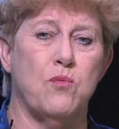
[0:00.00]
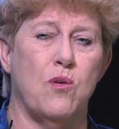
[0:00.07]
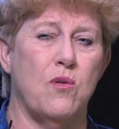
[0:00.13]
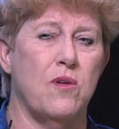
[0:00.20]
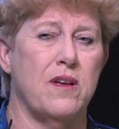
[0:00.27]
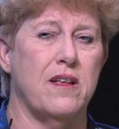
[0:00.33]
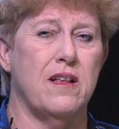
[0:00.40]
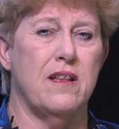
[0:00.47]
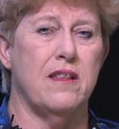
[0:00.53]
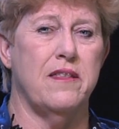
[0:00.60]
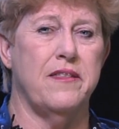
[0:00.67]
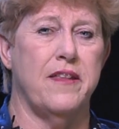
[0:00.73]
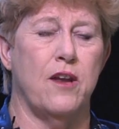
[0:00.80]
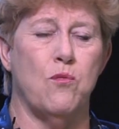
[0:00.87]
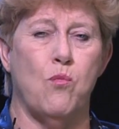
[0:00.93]
well,
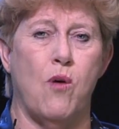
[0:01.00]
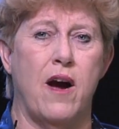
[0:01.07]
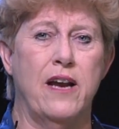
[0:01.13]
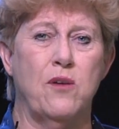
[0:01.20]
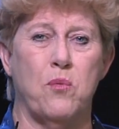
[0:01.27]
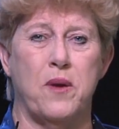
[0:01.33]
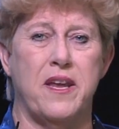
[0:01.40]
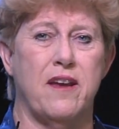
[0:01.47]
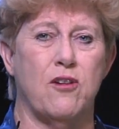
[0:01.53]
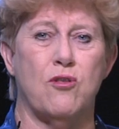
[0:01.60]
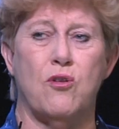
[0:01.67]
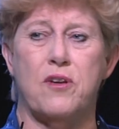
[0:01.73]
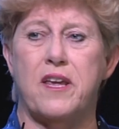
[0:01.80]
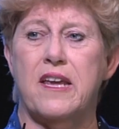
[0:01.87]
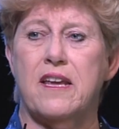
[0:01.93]
then why are we here
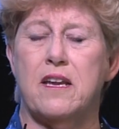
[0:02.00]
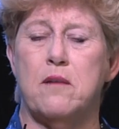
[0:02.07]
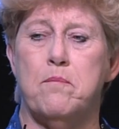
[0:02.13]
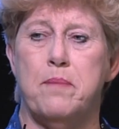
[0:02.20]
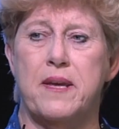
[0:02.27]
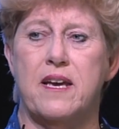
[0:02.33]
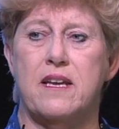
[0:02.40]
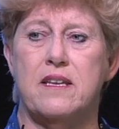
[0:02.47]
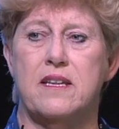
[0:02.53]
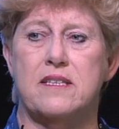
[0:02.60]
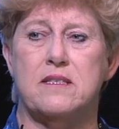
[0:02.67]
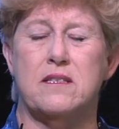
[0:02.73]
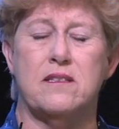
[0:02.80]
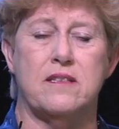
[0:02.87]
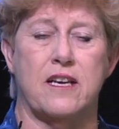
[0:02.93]
looking at a bid
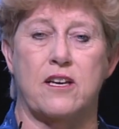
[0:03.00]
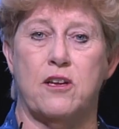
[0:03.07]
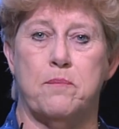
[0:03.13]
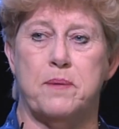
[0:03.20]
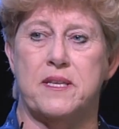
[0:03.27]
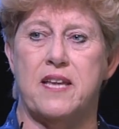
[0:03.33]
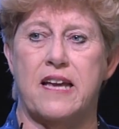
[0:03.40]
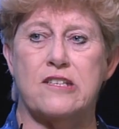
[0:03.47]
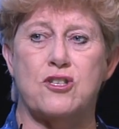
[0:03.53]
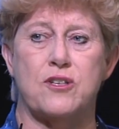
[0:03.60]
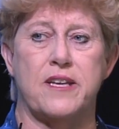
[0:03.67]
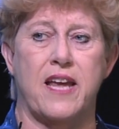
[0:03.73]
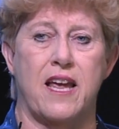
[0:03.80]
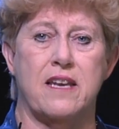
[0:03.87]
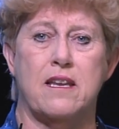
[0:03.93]
that could
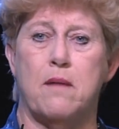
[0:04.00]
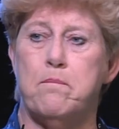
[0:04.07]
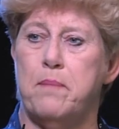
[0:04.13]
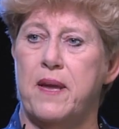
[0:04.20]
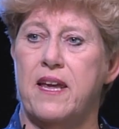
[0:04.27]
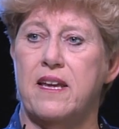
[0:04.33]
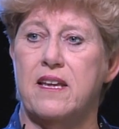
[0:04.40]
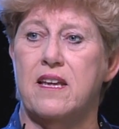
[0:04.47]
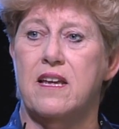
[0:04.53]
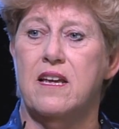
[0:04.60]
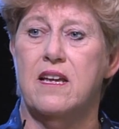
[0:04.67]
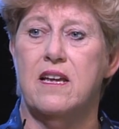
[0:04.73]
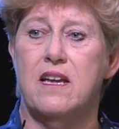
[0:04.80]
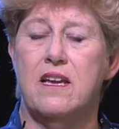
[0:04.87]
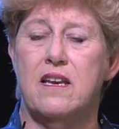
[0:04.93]
potentially end up being
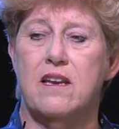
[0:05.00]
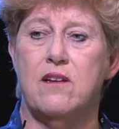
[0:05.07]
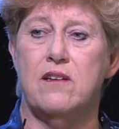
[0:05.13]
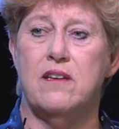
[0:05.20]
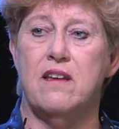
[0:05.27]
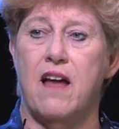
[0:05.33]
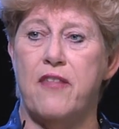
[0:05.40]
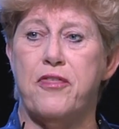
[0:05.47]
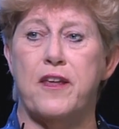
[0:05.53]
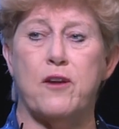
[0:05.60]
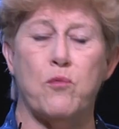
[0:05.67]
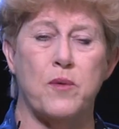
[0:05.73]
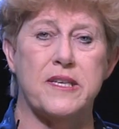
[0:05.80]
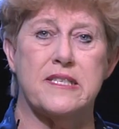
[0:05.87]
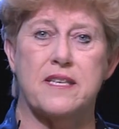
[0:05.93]
nothing
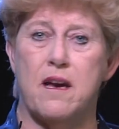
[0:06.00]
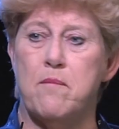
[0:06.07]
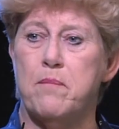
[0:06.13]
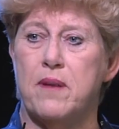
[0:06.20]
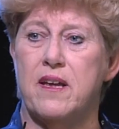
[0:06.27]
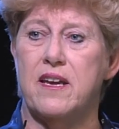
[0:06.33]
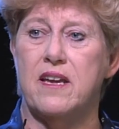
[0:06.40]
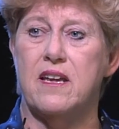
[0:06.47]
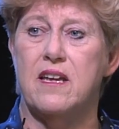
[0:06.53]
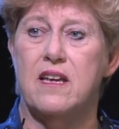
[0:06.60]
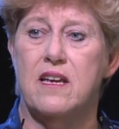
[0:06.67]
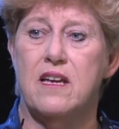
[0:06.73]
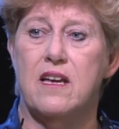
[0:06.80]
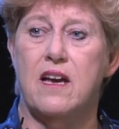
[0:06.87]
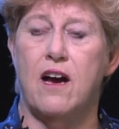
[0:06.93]
resembling
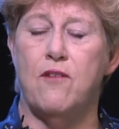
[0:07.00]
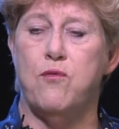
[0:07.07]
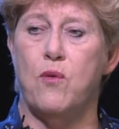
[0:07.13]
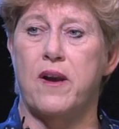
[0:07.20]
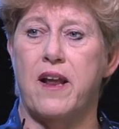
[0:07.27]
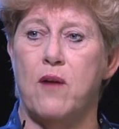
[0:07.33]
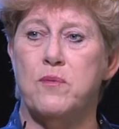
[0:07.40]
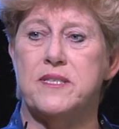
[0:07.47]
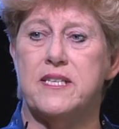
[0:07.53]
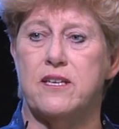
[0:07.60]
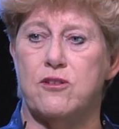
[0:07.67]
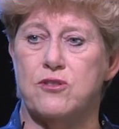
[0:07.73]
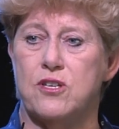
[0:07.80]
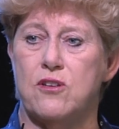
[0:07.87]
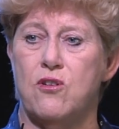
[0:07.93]
of what I was
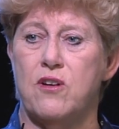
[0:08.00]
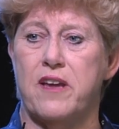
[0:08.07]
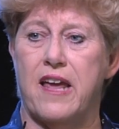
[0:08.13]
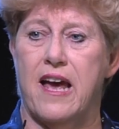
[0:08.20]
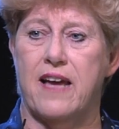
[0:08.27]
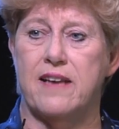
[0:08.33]
here to look at?